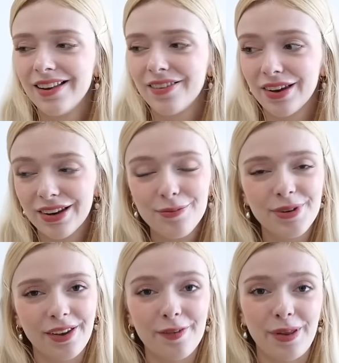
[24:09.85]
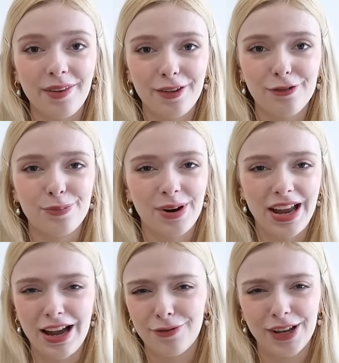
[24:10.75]
It's a little bit expensive, but I
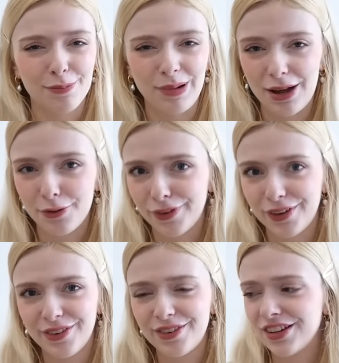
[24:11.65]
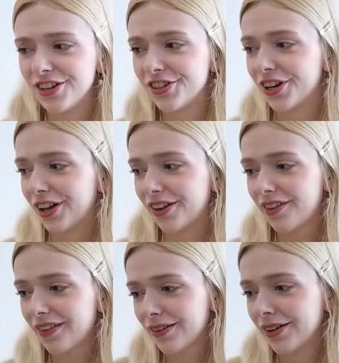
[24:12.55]
have like blouses,
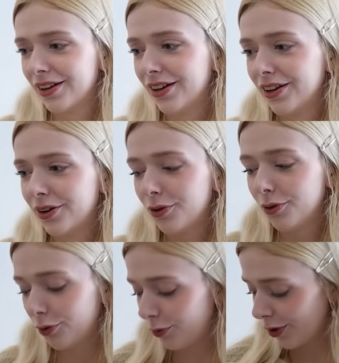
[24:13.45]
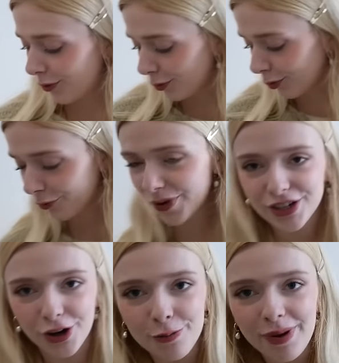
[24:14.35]
t-shirts, almost all of my
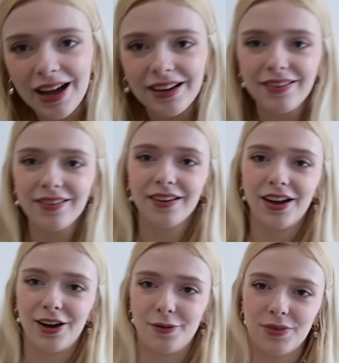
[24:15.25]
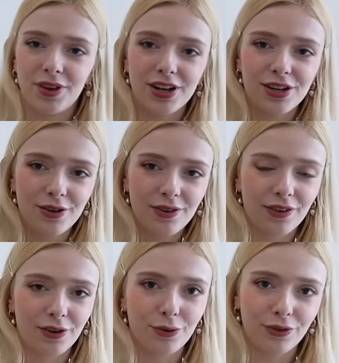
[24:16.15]
tote bags um, that I use
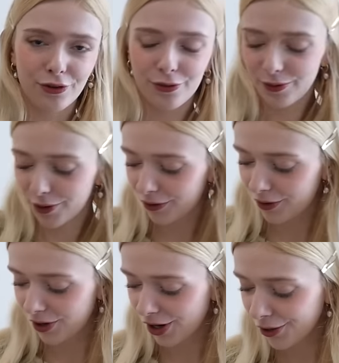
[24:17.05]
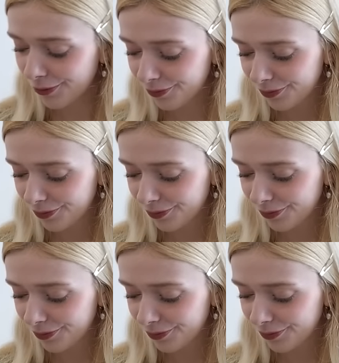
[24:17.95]
are also from Skall Studio.